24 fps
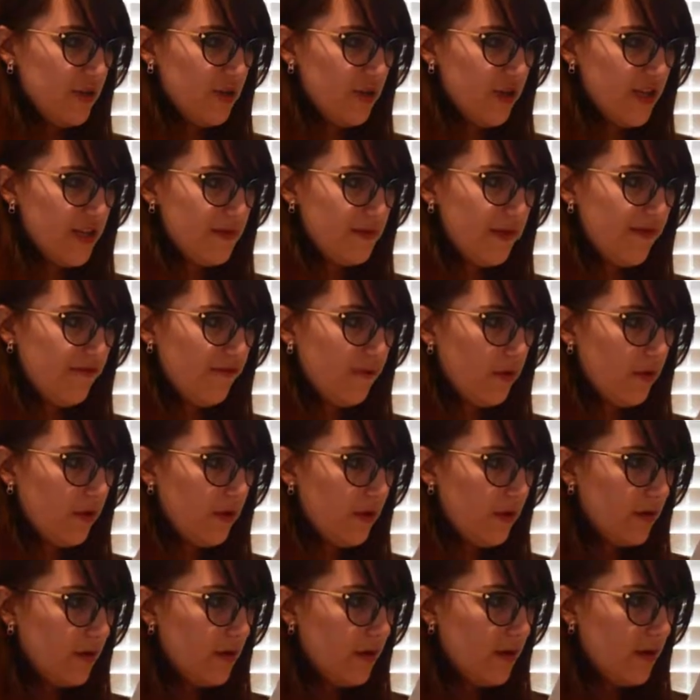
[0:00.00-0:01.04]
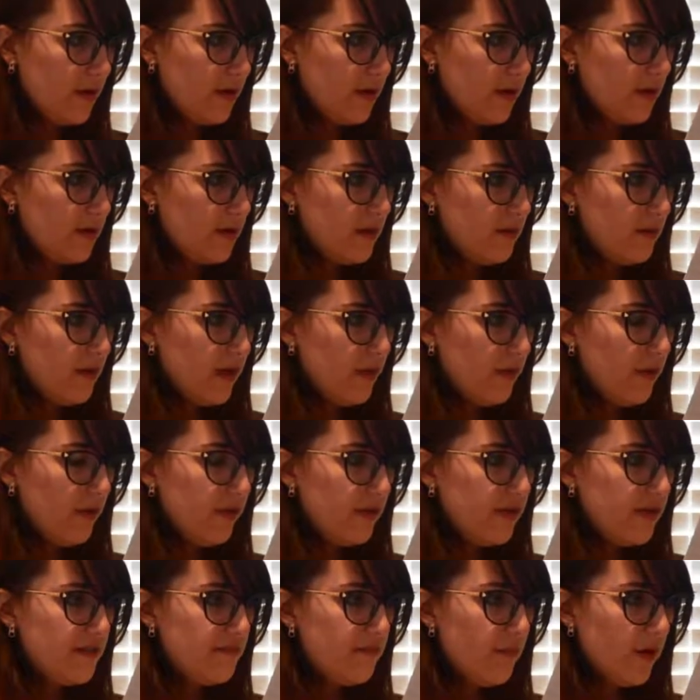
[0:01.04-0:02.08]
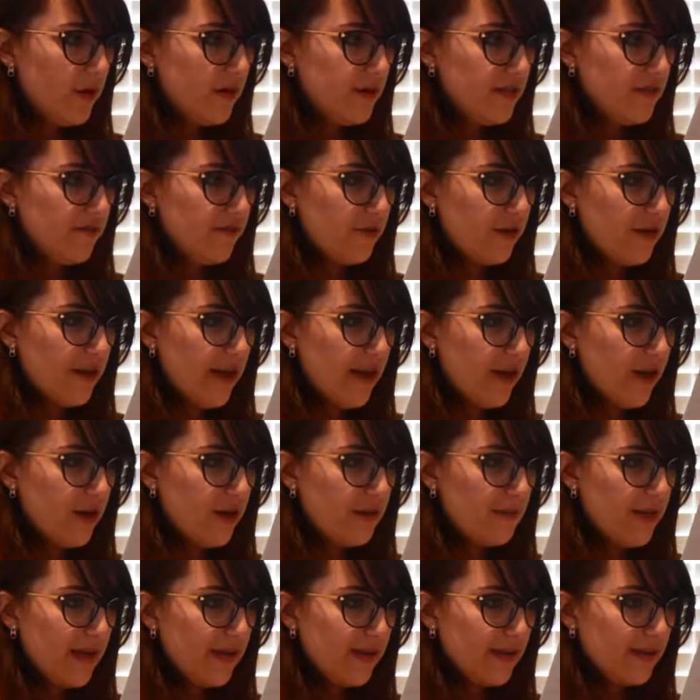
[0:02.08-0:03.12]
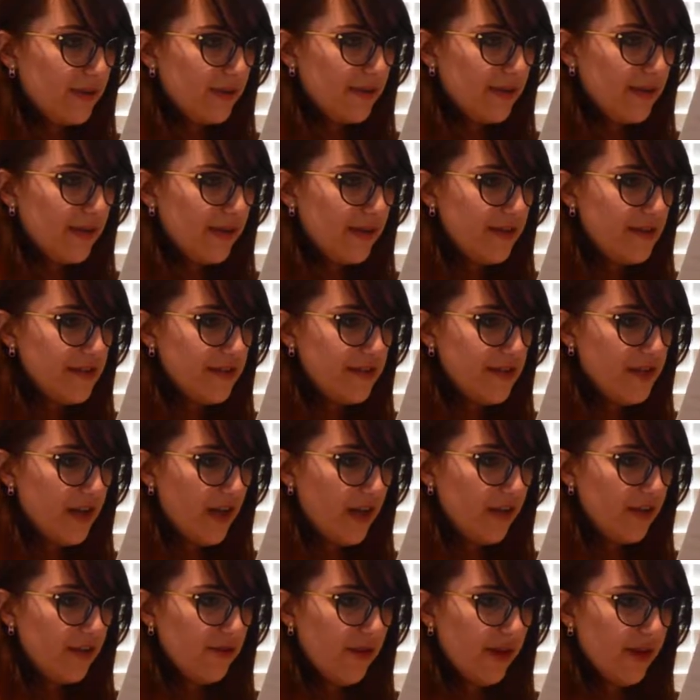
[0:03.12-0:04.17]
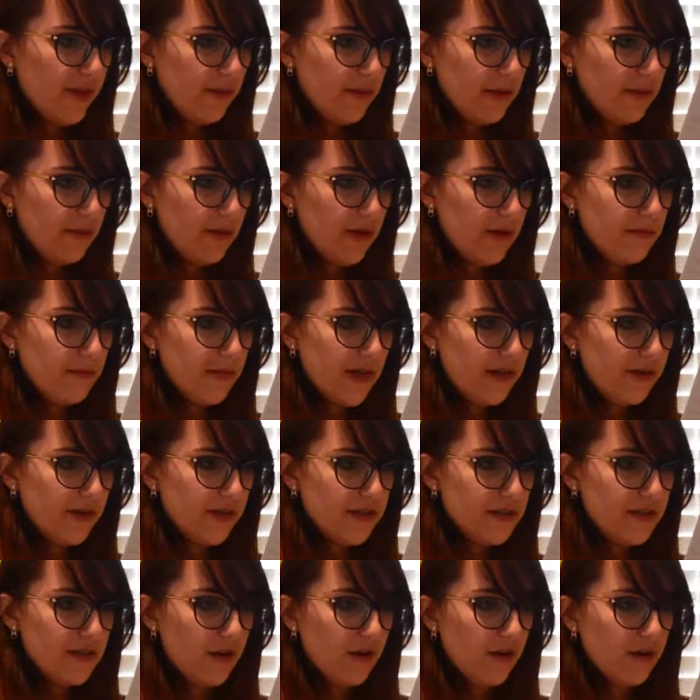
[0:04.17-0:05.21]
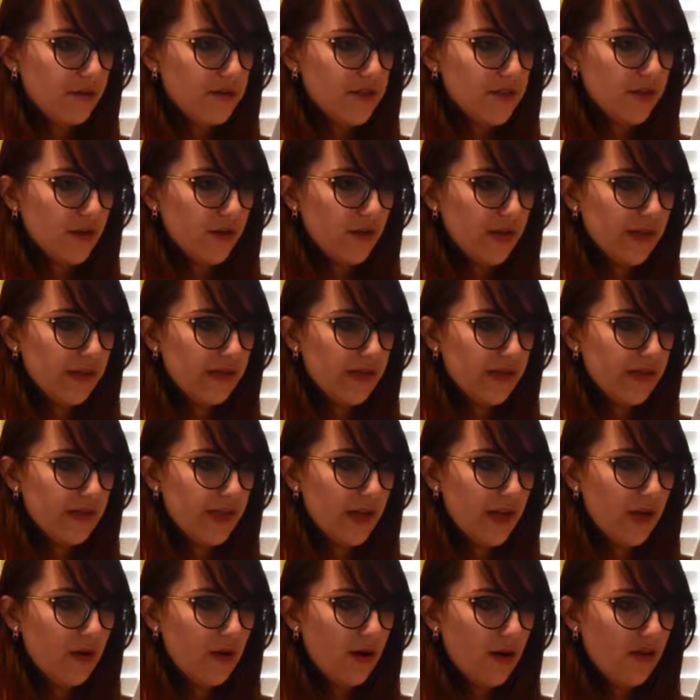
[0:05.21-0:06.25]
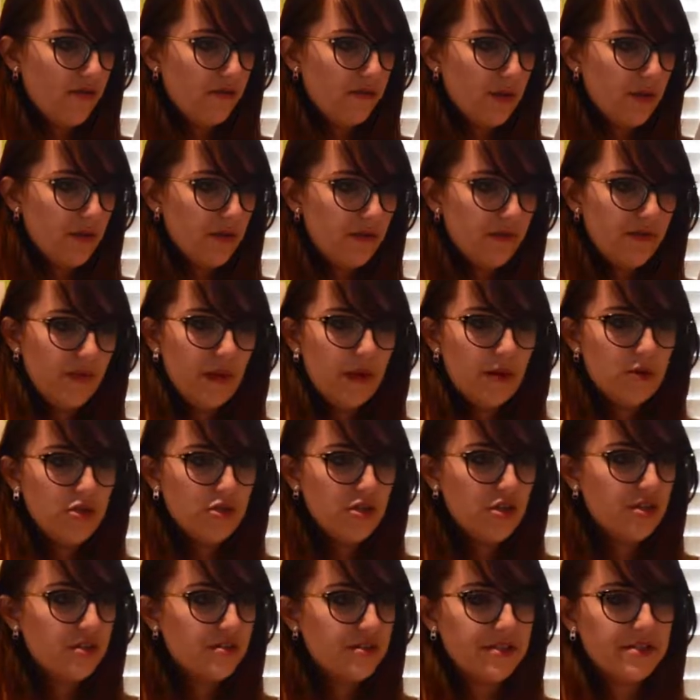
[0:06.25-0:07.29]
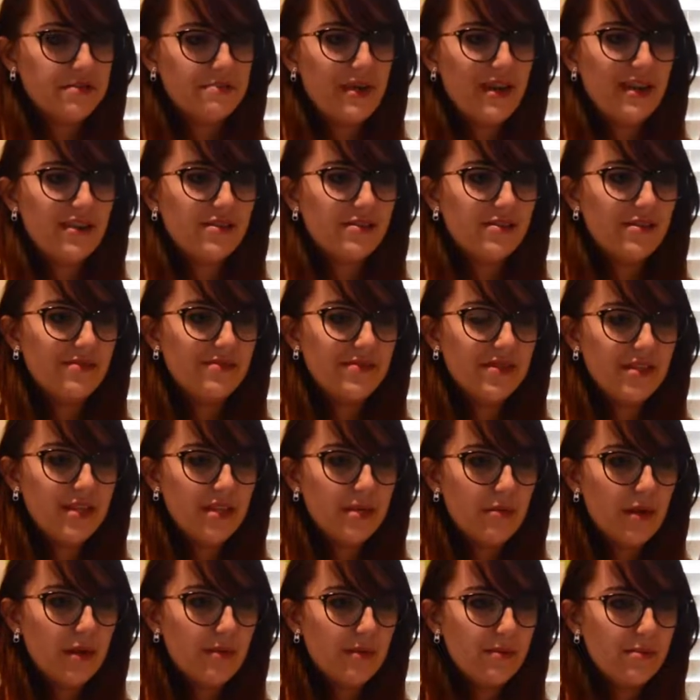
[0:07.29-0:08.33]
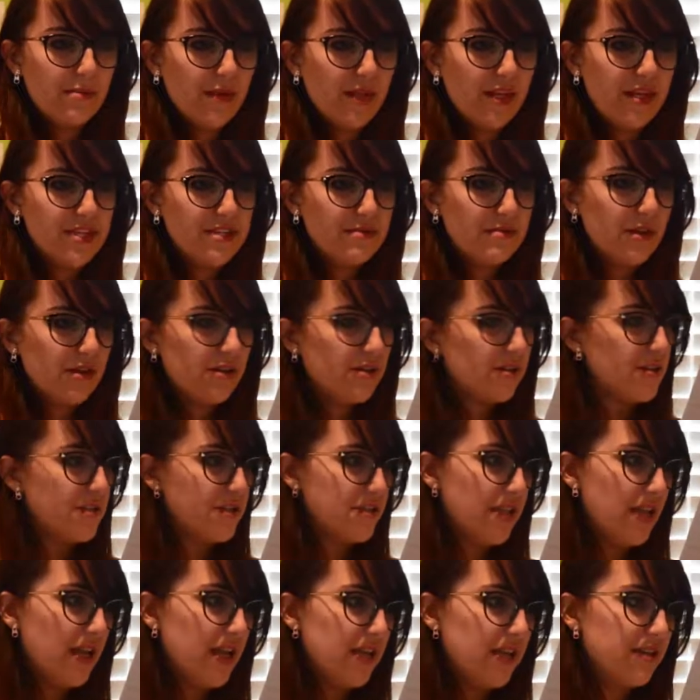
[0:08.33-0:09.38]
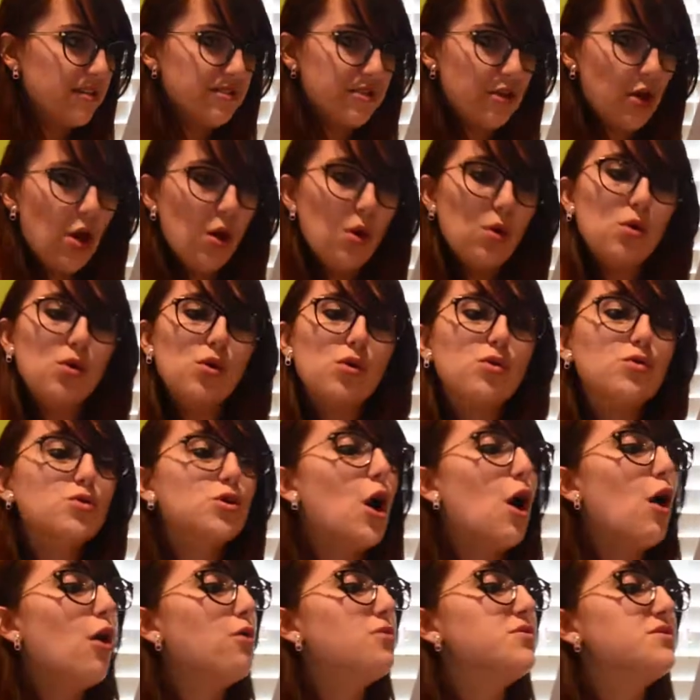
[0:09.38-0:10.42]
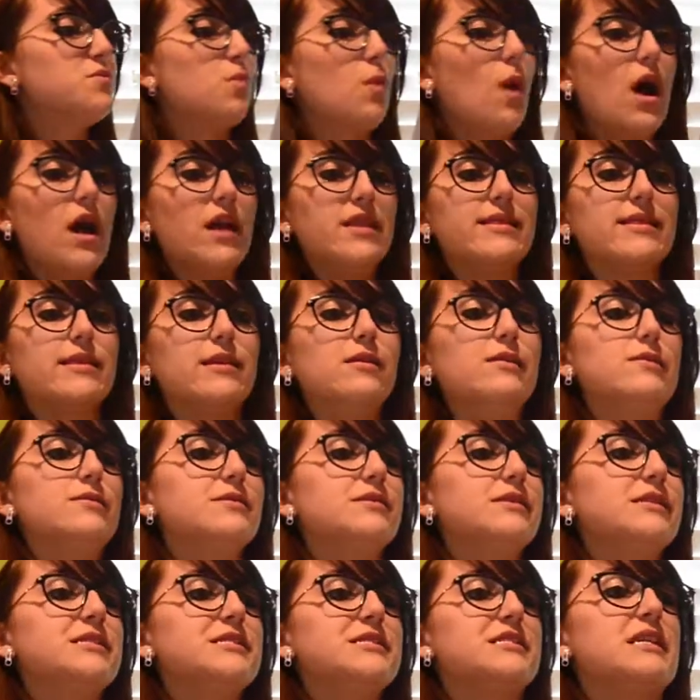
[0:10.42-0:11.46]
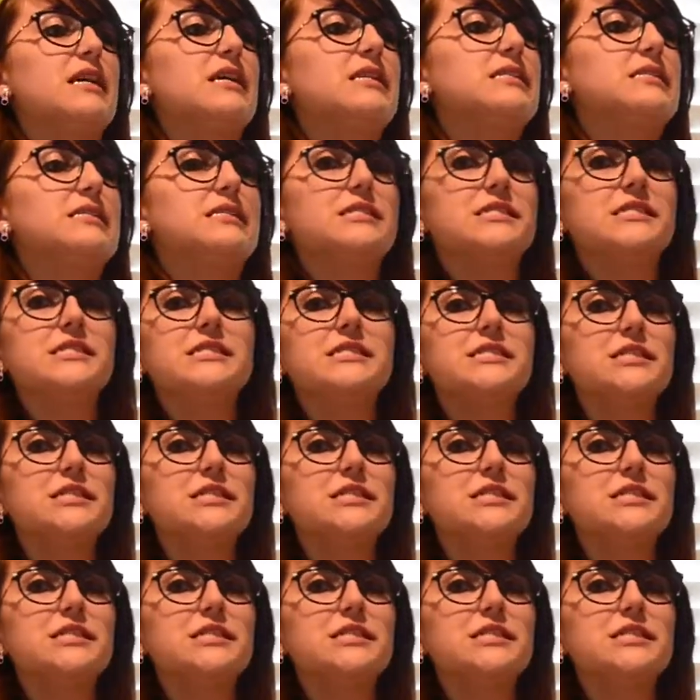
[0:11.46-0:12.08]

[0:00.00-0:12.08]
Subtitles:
Just before the boys parted for air, Malik released his iron-like grip on Merrick's arms to quickly tear off both of their shirts. Malik lifted him up and placed Merrick's legs. Oh, who knows what the sentence is